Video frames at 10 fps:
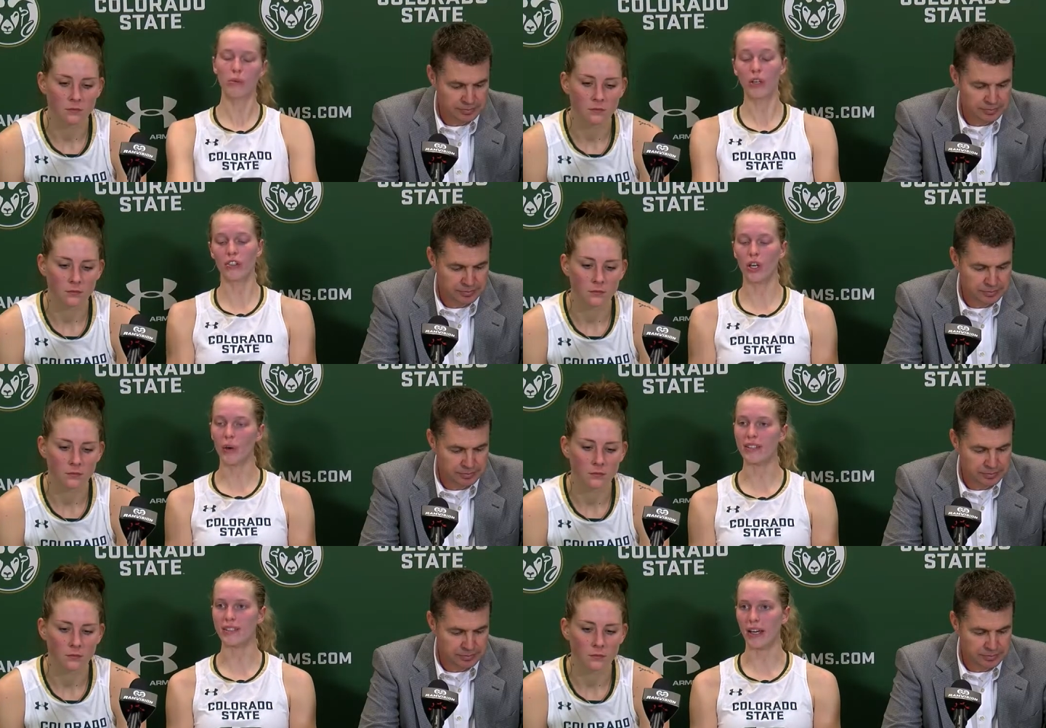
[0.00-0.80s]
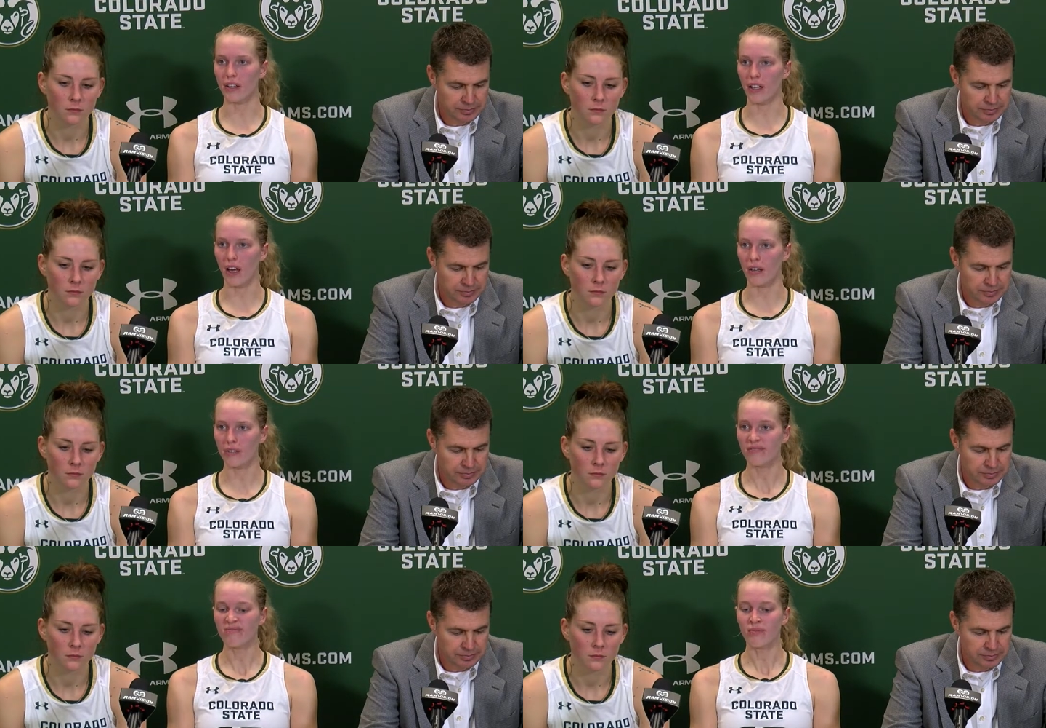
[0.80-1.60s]
Speaker 1: we wanted to go inside a lot,
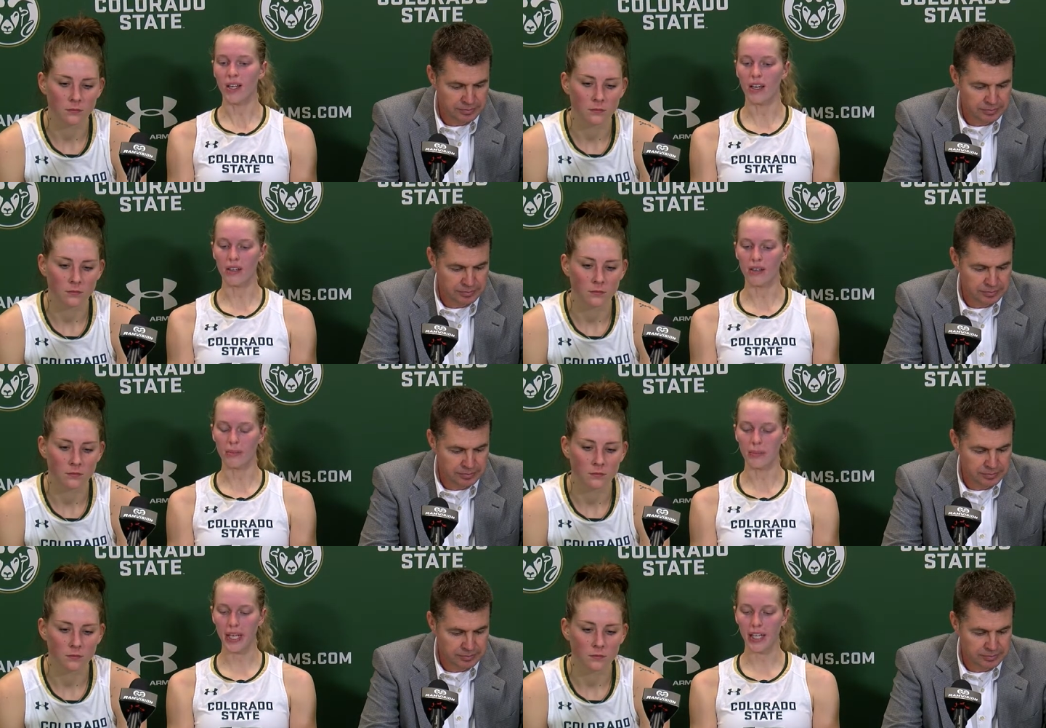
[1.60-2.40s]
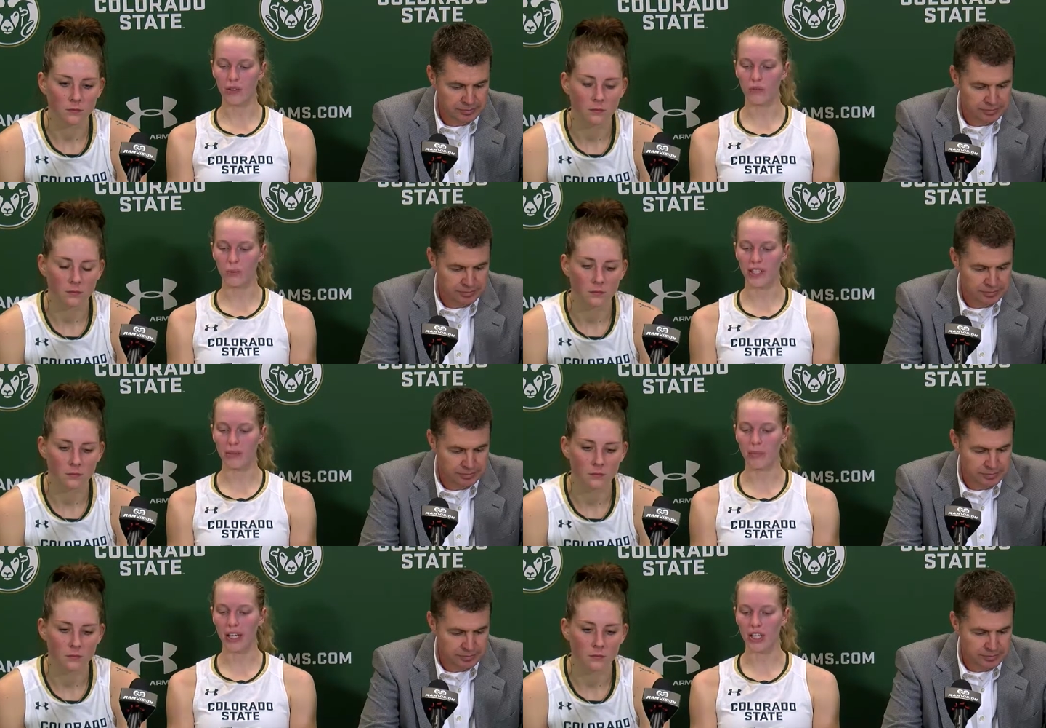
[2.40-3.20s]
um, and we
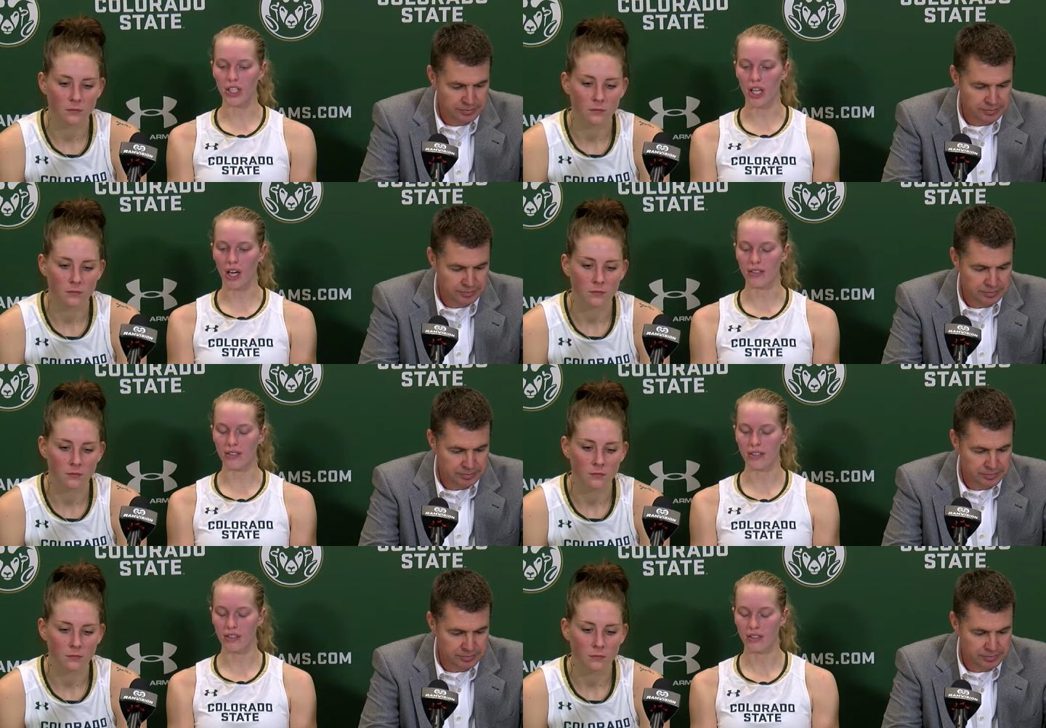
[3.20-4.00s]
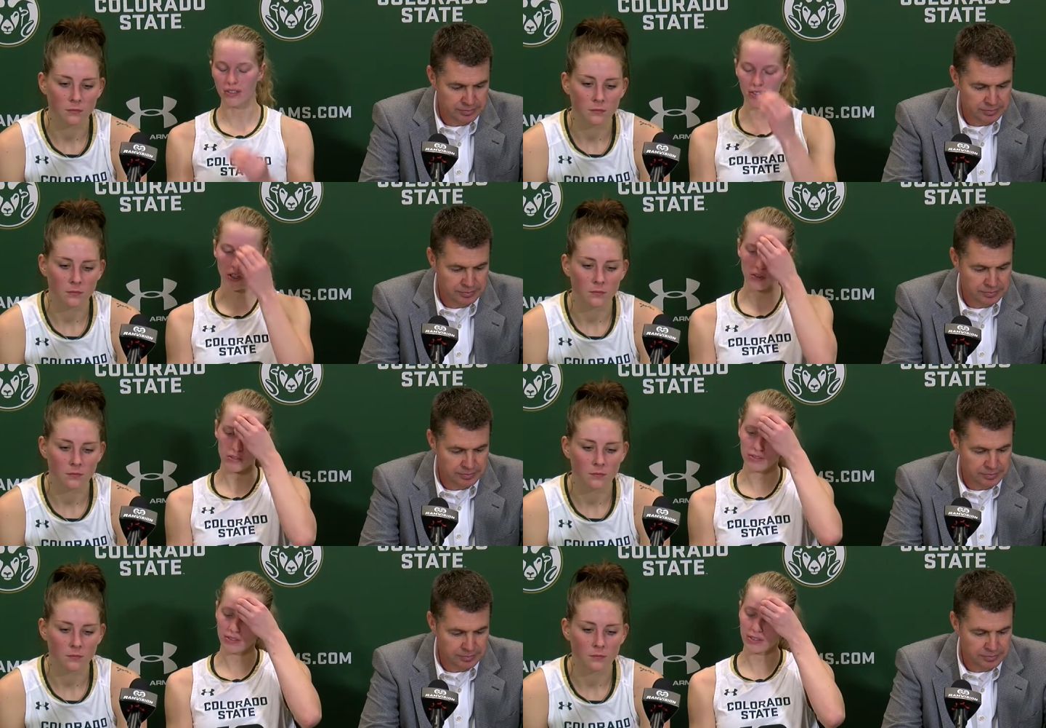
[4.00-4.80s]
didn't make our shots, so
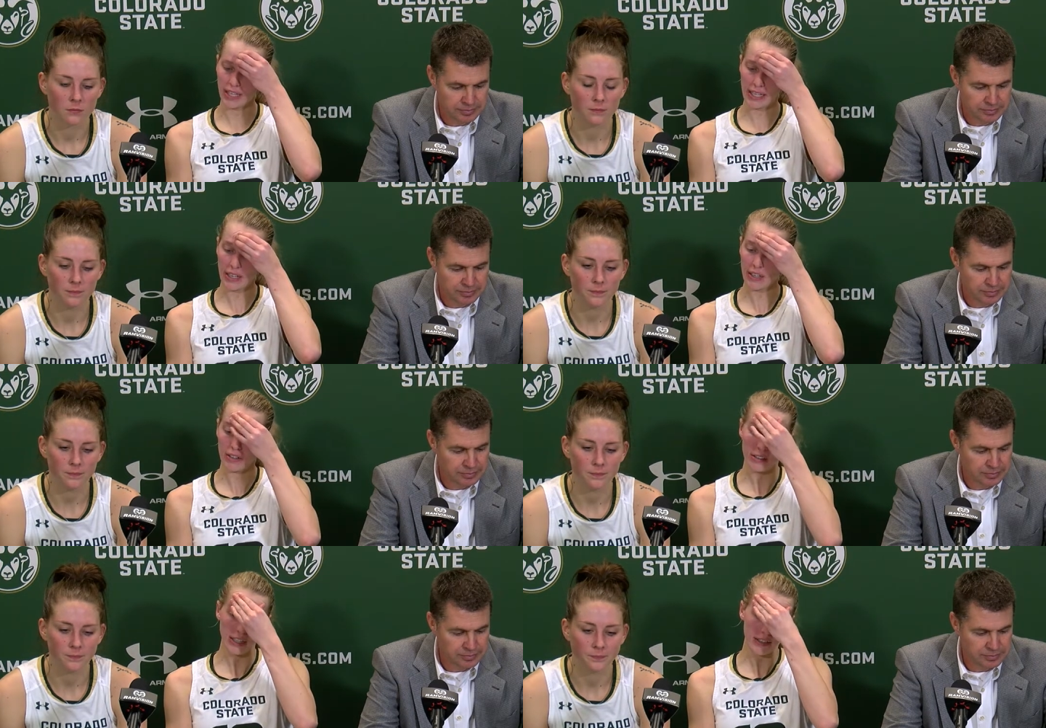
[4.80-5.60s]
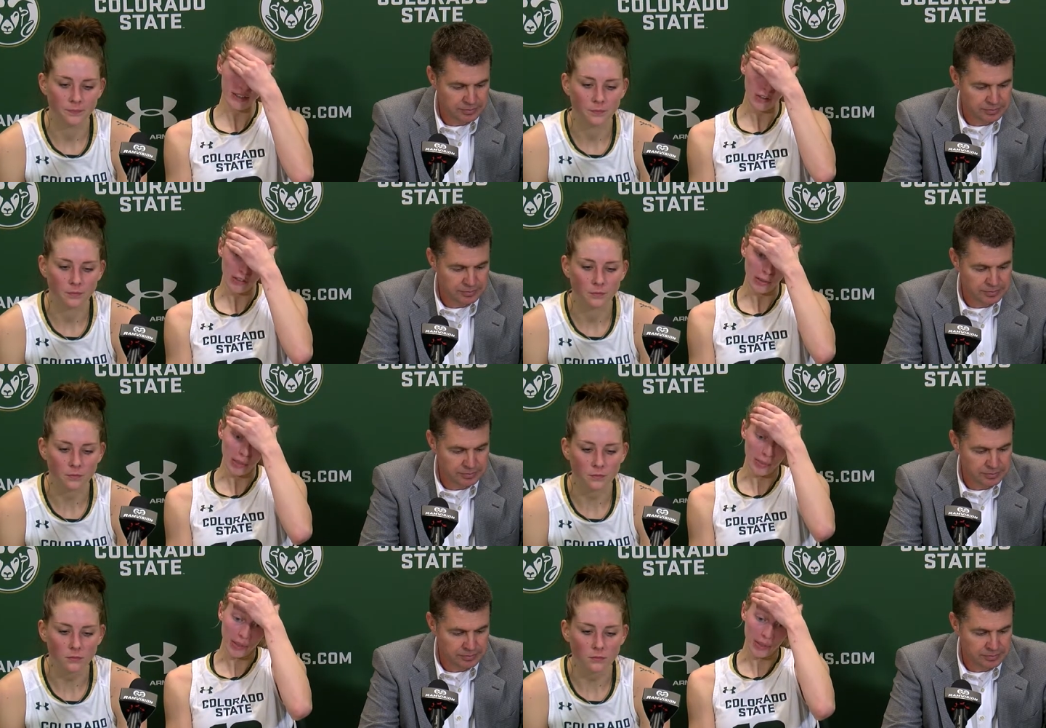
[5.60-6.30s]
that kind of got us down a little bit.